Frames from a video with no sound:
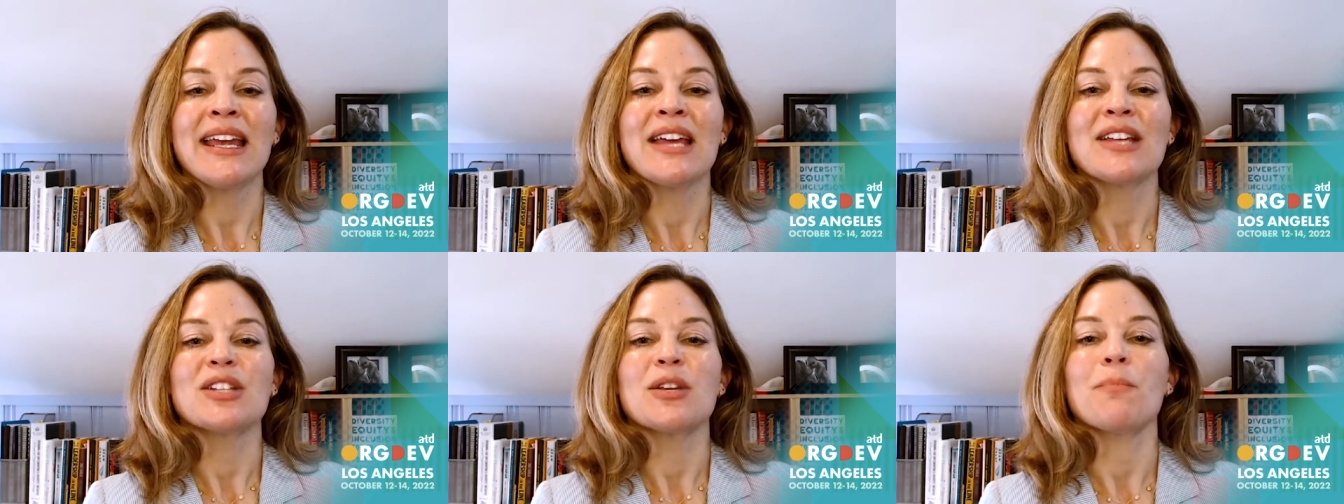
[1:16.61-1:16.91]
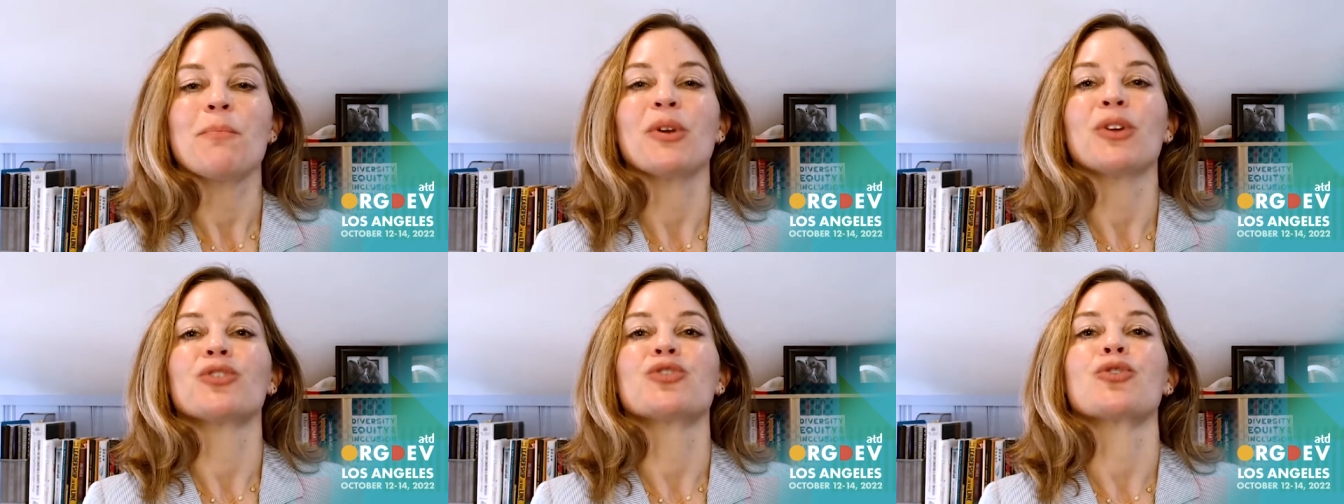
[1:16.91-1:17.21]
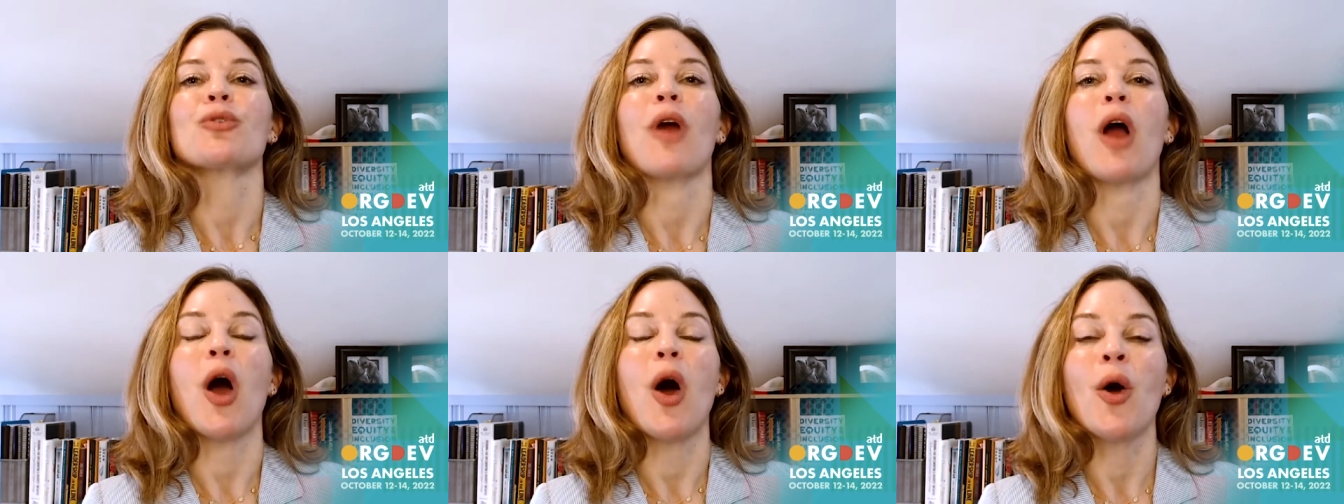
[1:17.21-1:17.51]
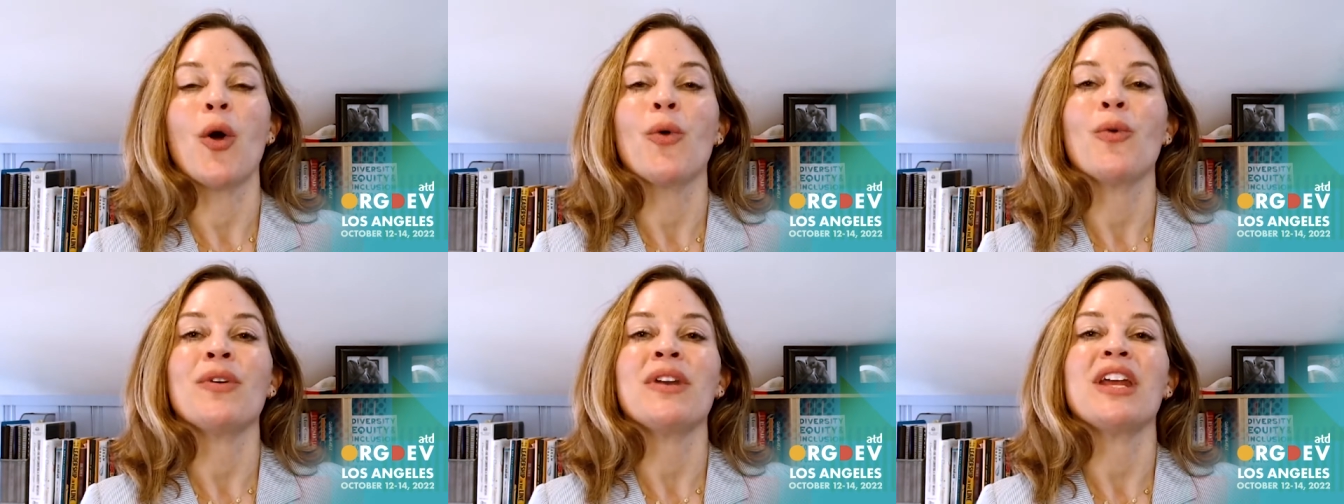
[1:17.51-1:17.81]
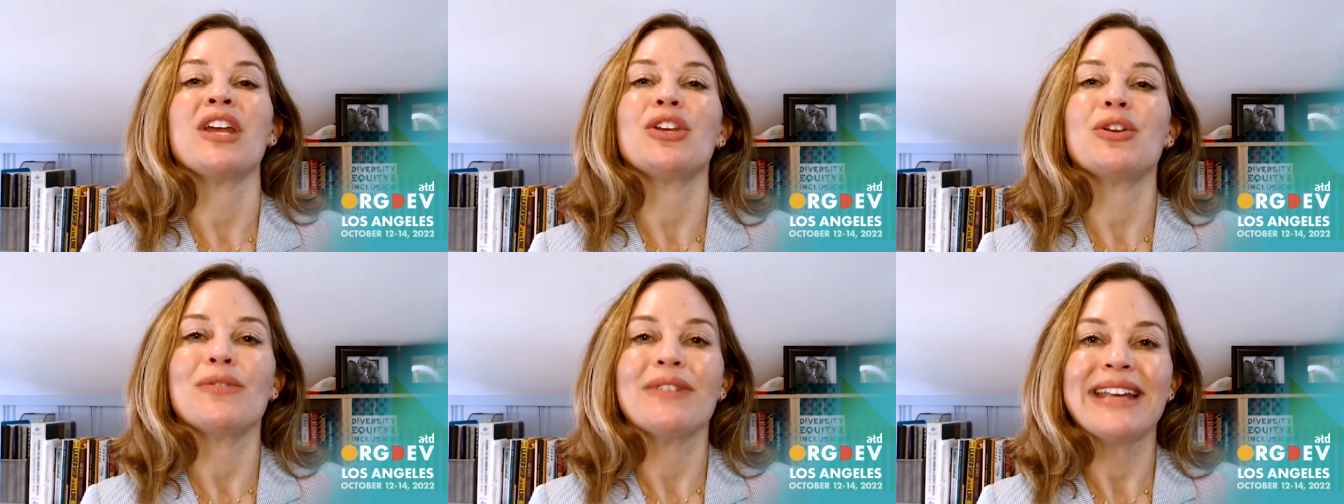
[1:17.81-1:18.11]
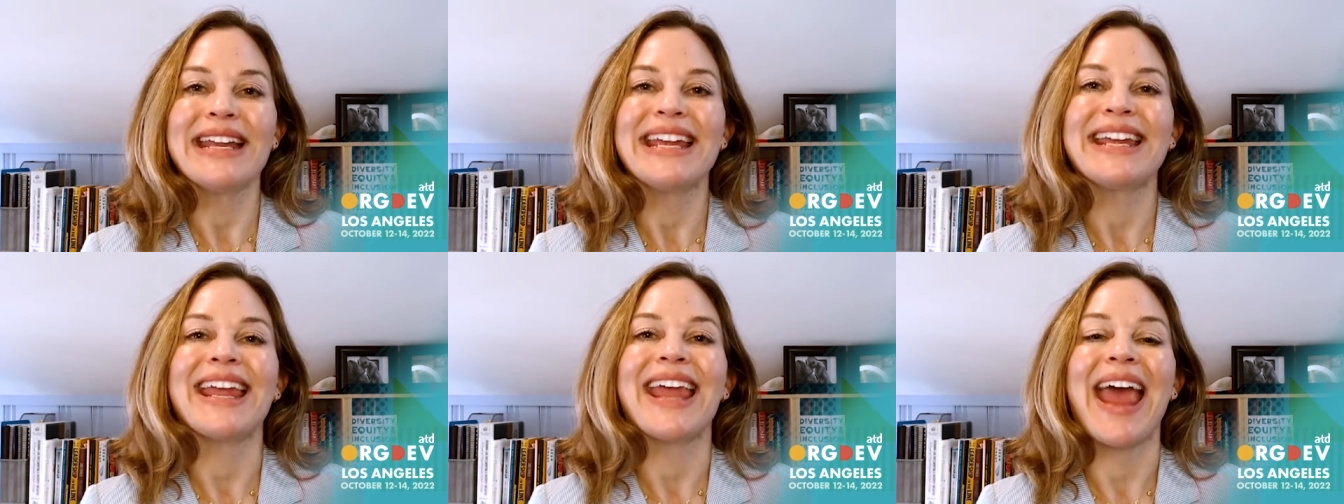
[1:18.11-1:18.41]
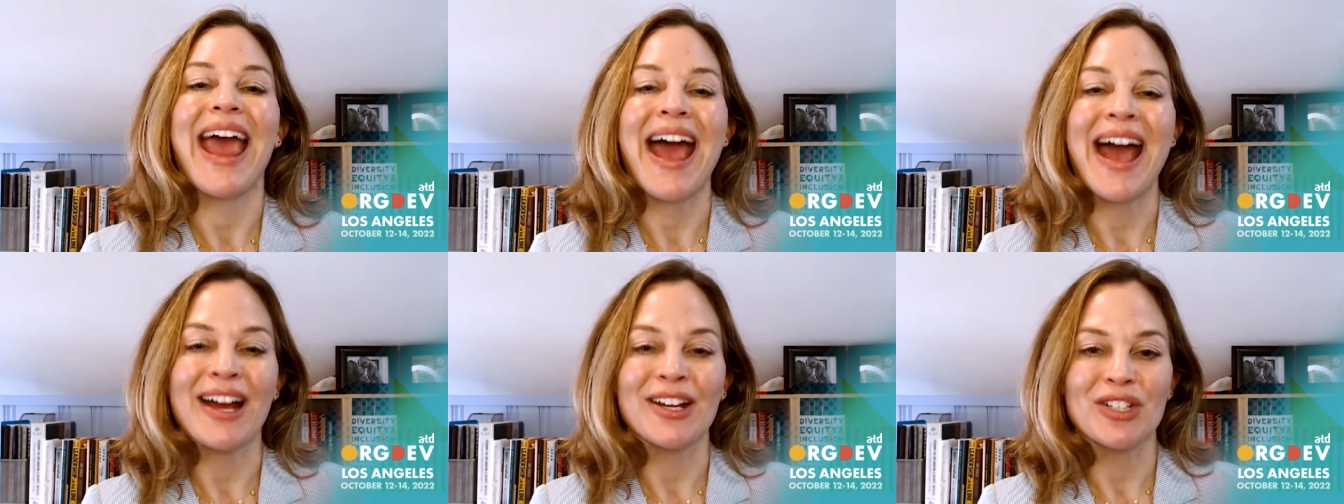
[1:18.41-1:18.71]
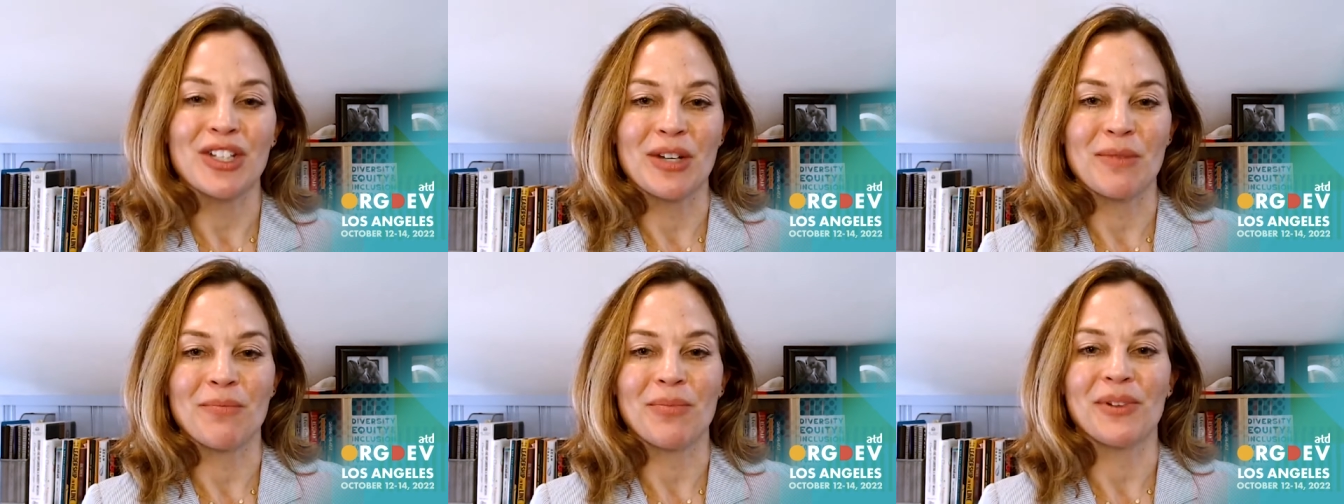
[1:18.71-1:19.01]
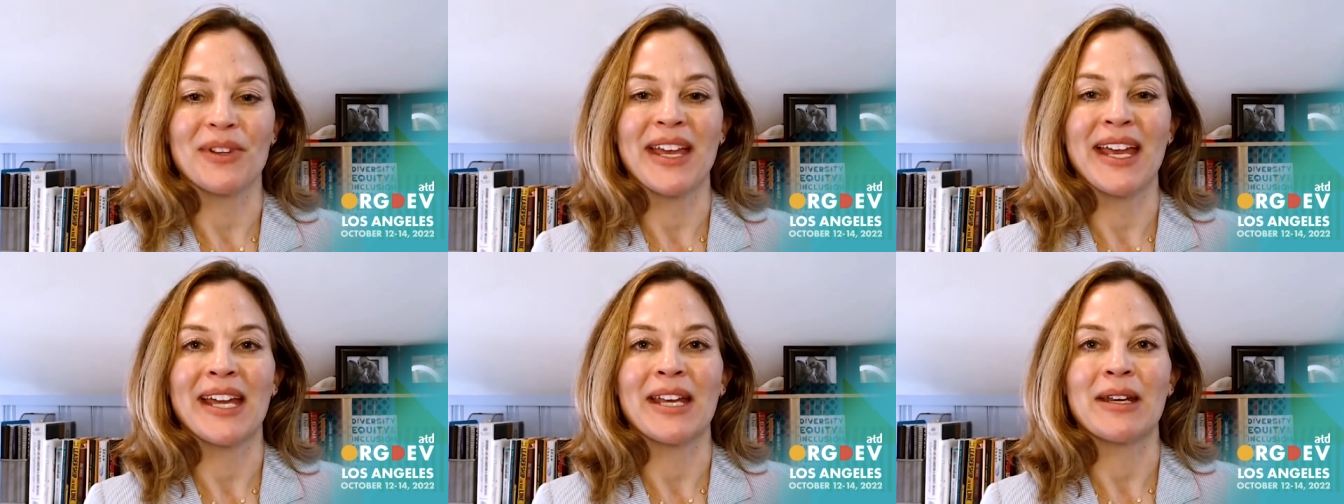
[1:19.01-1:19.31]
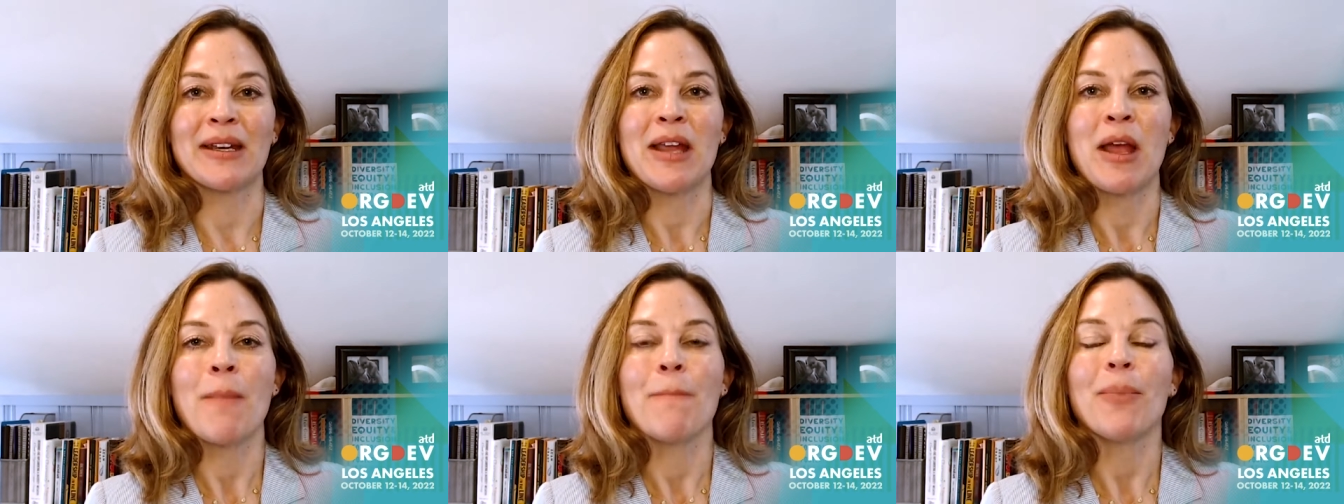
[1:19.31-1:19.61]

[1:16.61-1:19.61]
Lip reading: to build your own unique action plan